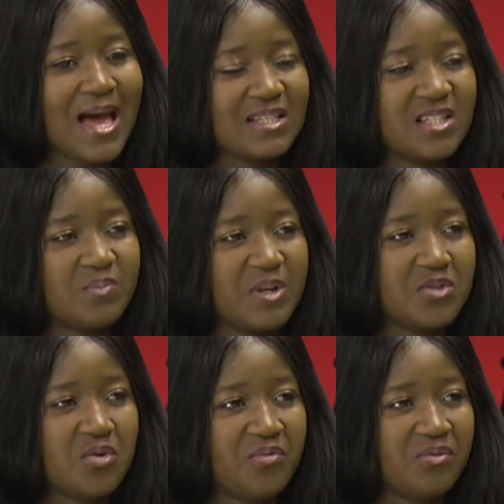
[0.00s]

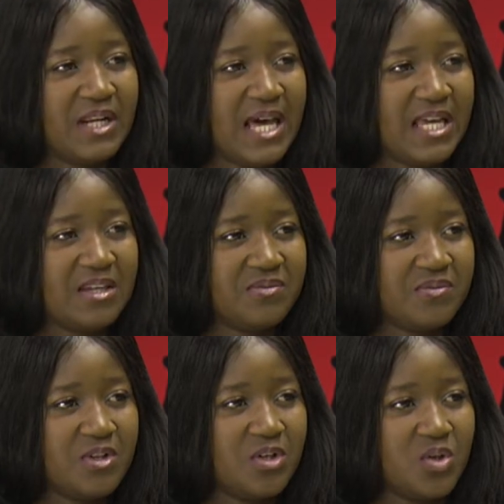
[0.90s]
aspect of
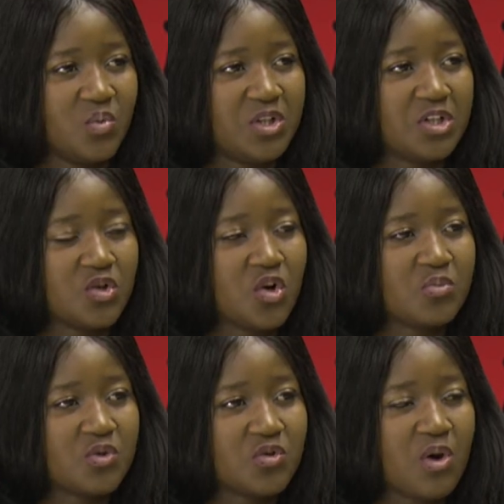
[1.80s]
life when it
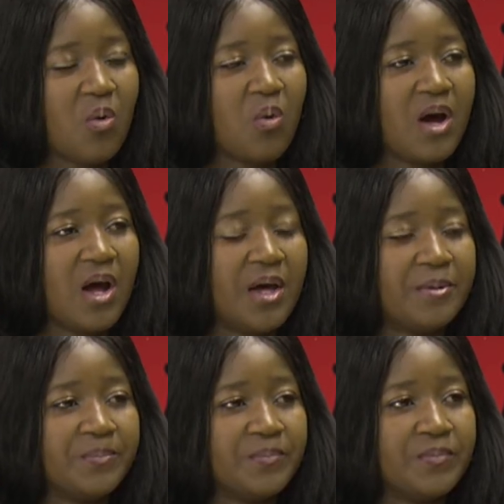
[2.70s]
comes to our